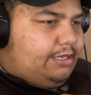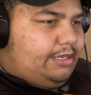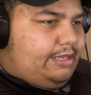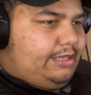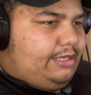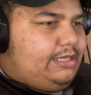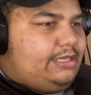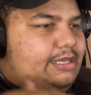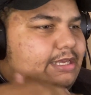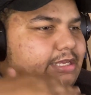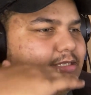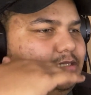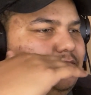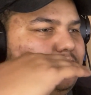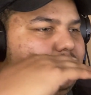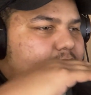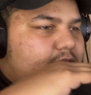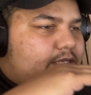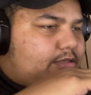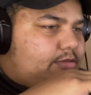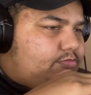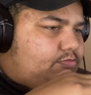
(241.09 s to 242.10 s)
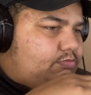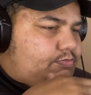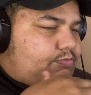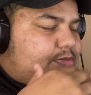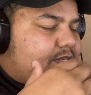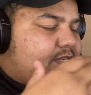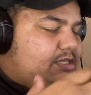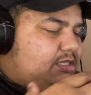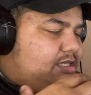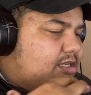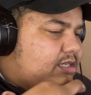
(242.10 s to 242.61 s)
And he has
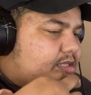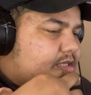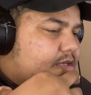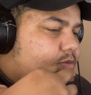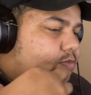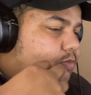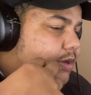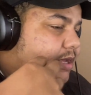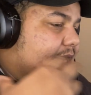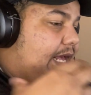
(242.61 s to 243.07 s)
because of the way